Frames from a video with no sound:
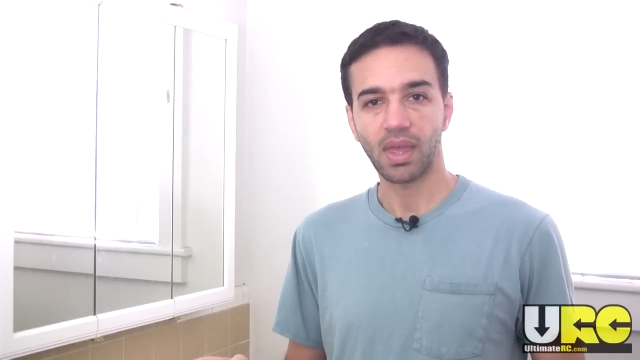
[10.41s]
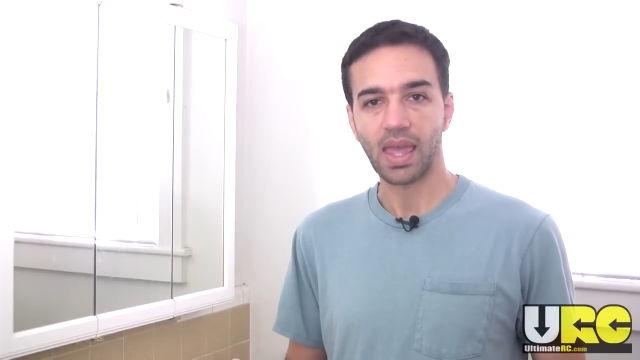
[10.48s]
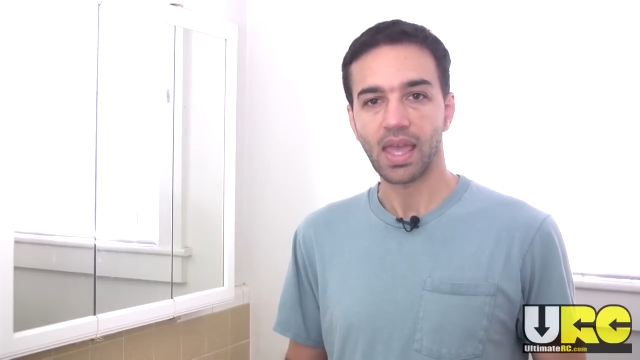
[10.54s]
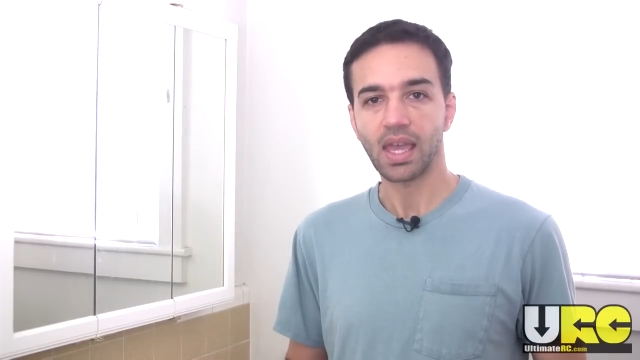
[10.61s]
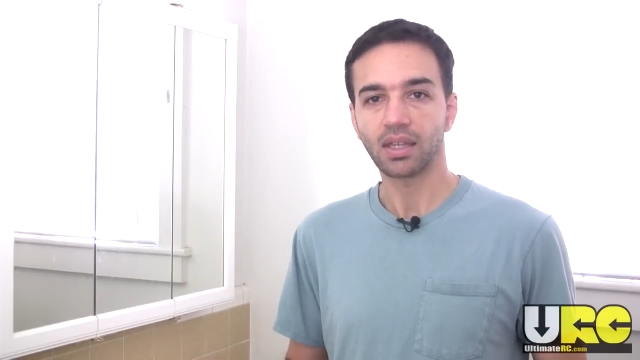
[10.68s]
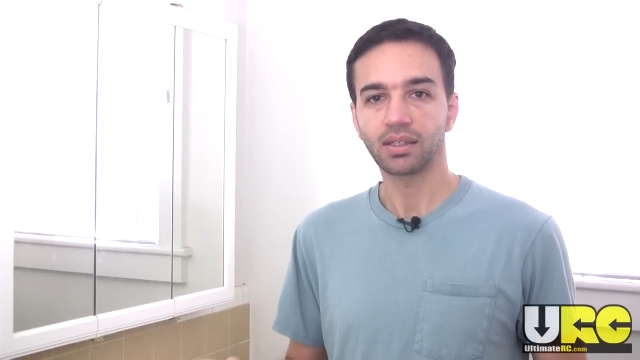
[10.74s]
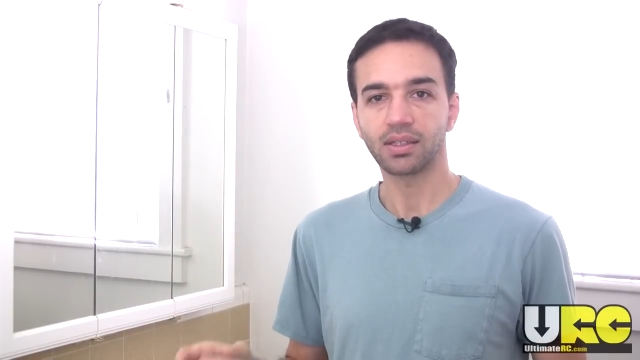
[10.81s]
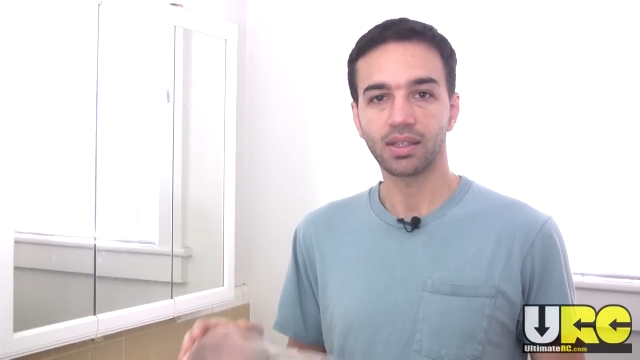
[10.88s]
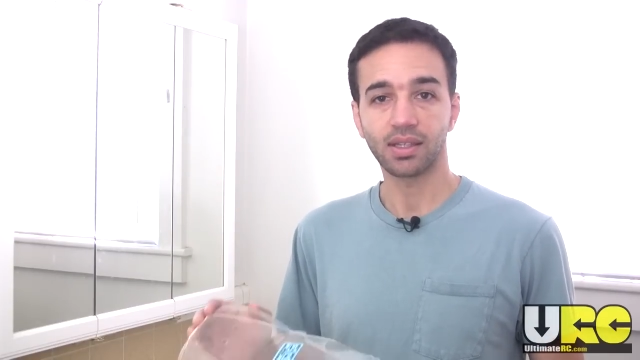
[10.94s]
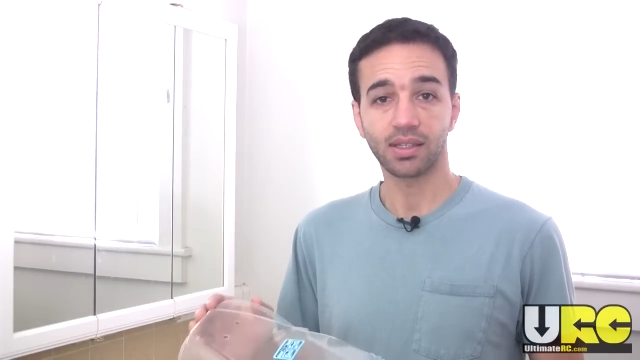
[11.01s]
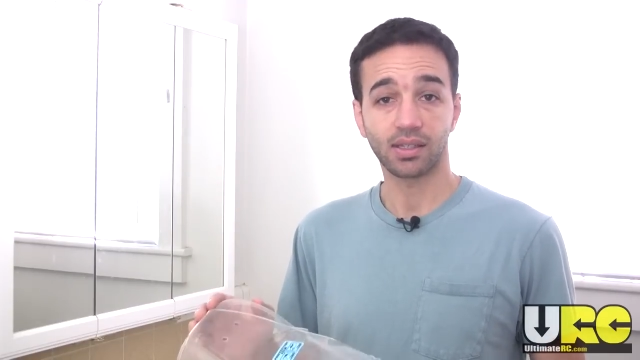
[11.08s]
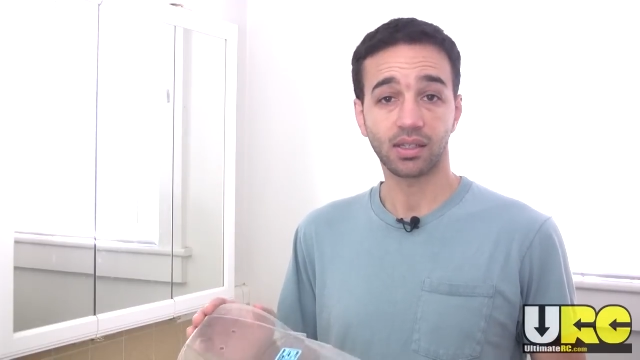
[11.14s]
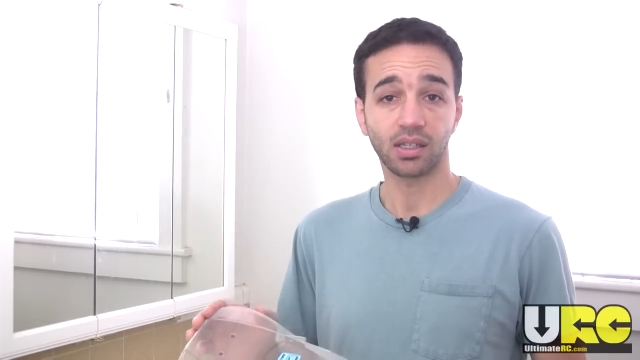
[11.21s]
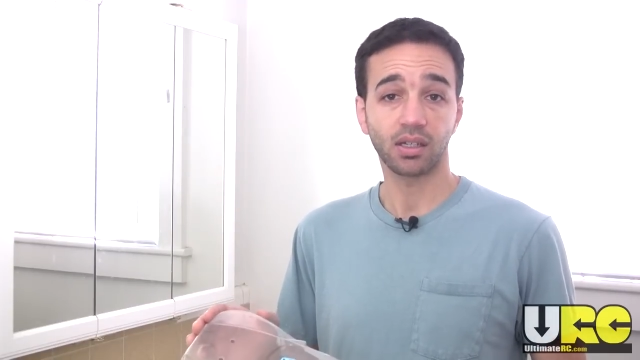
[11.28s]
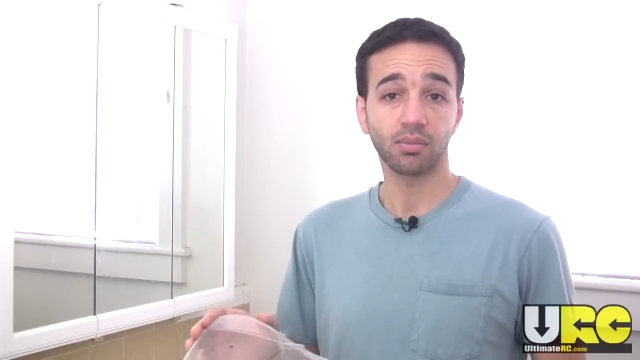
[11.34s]
and
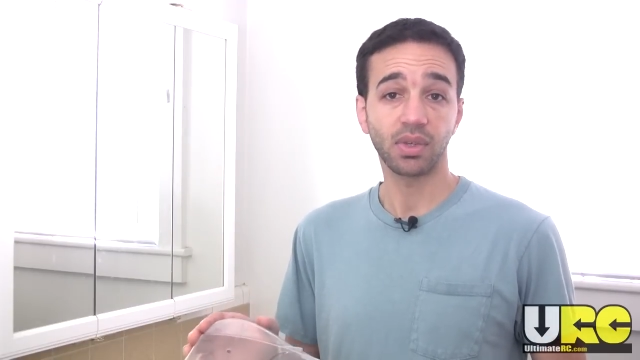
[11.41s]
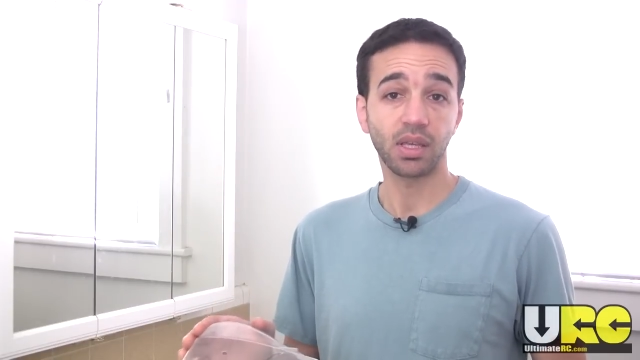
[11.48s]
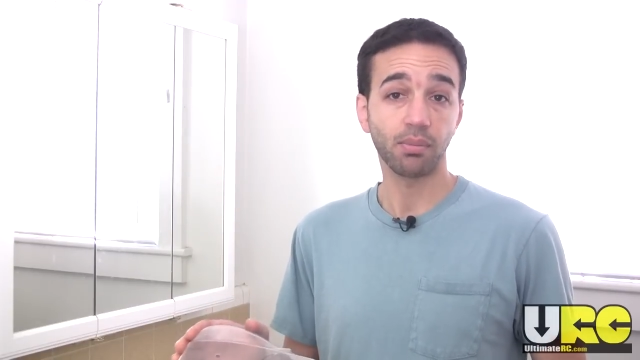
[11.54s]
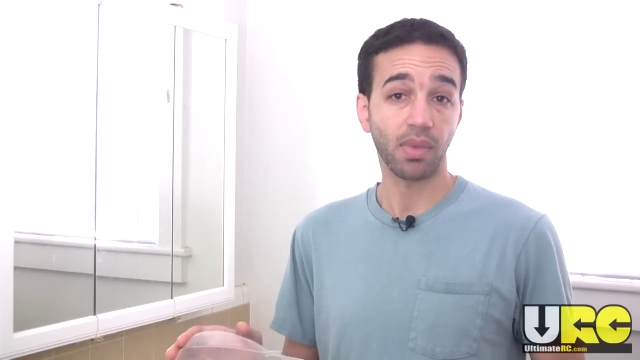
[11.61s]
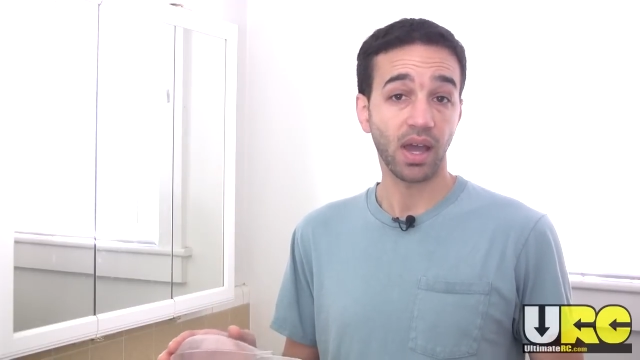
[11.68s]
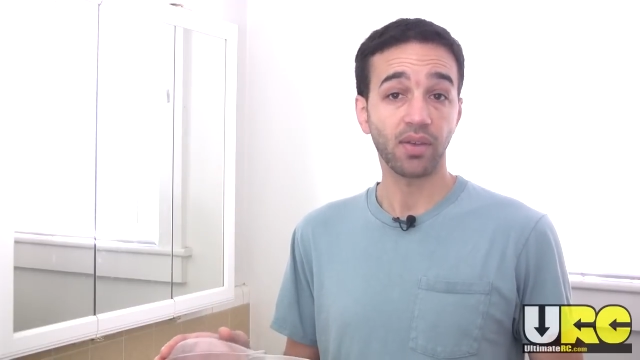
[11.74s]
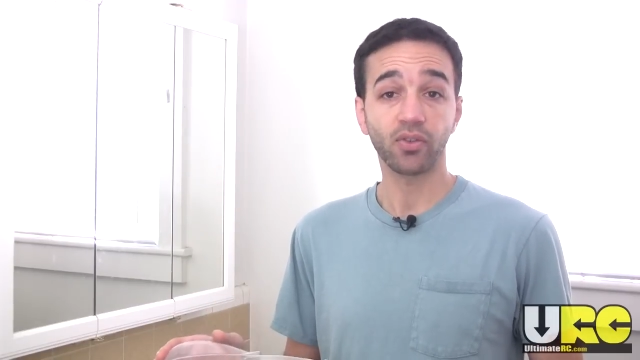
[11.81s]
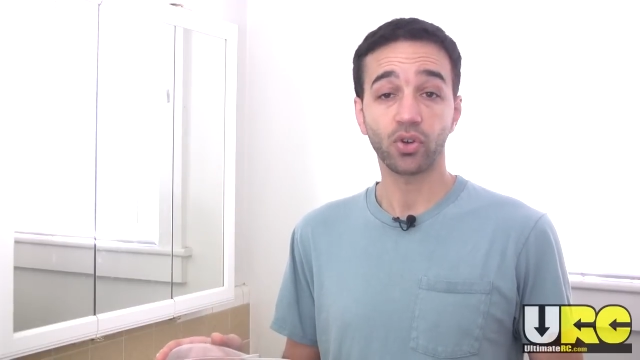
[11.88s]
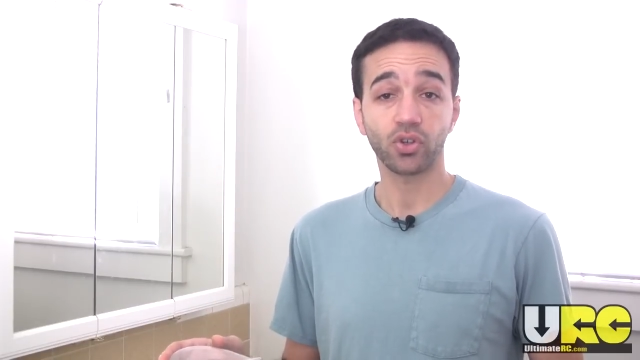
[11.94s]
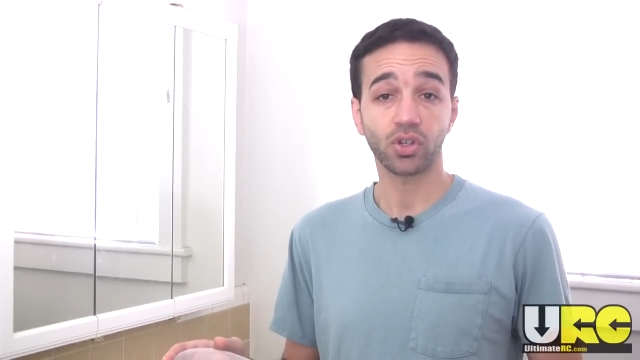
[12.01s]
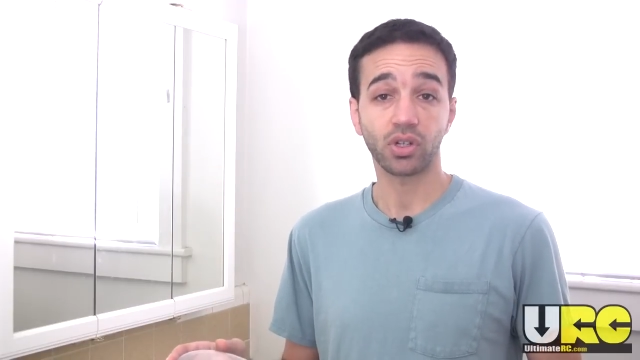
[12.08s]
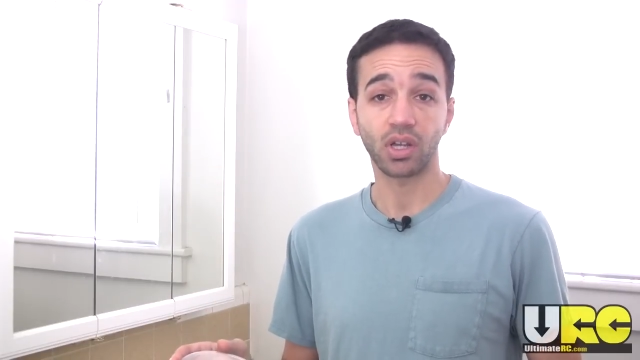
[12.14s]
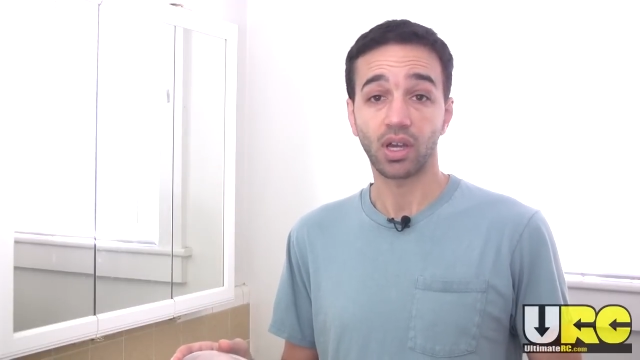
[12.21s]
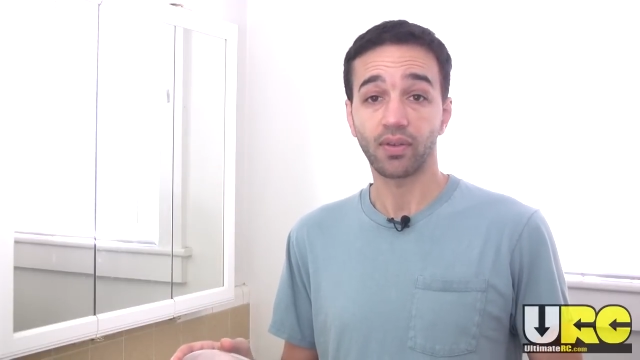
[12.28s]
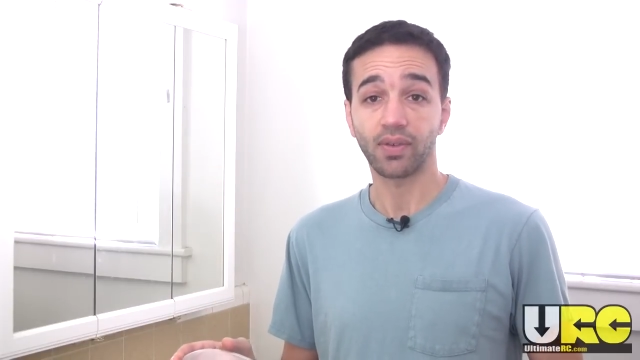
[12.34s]
this is going to be my
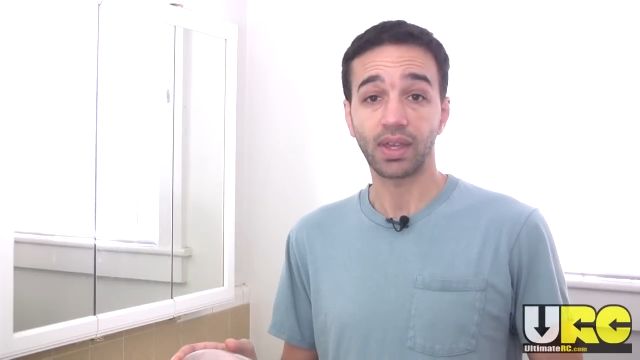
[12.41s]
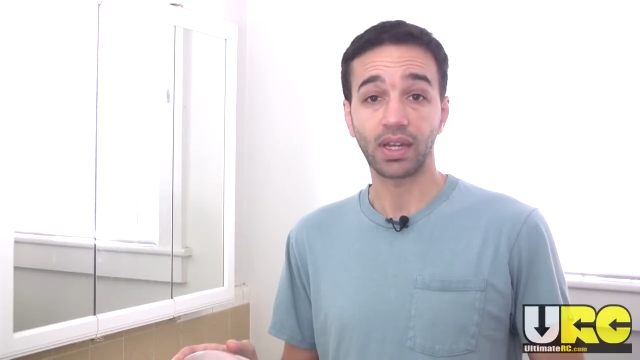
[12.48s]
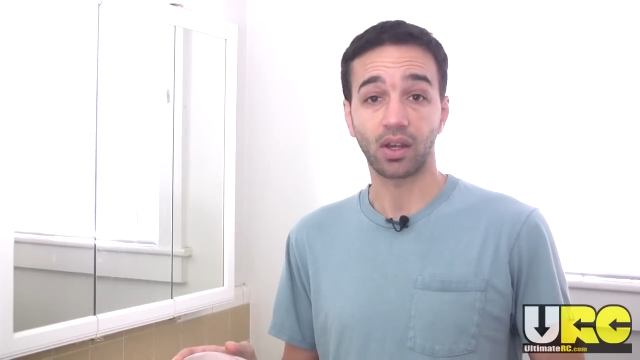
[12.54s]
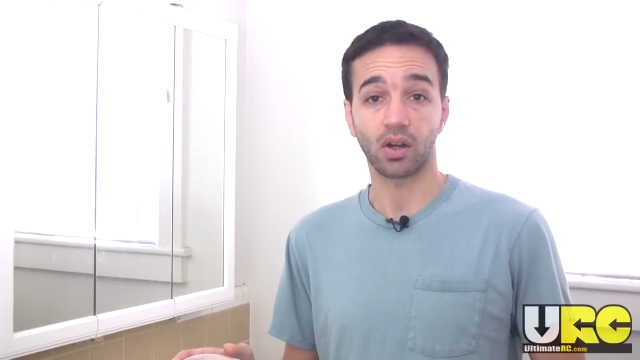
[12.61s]
version of an